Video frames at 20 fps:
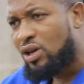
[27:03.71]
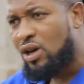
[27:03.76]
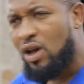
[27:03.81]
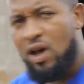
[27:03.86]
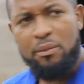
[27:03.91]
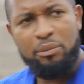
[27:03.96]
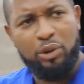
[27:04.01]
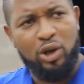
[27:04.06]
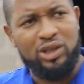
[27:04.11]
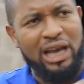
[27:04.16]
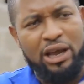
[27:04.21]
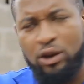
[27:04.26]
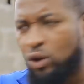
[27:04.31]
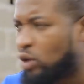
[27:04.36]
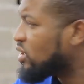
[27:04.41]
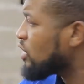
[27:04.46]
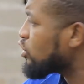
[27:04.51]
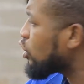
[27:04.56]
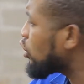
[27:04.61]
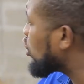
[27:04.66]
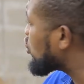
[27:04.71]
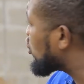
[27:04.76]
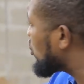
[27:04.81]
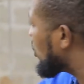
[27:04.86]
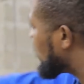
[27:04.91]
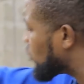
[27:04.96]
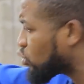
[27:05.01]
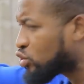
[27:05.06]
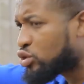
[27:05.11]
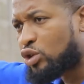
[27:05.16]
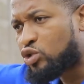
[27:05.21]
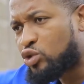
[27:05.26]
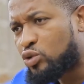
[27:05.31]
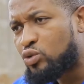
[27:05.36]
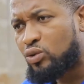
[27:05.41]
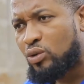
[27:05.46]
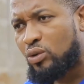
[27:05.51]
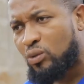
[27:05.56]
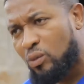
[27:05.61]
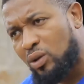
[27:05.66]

road? Because I know this road does not lead to your school.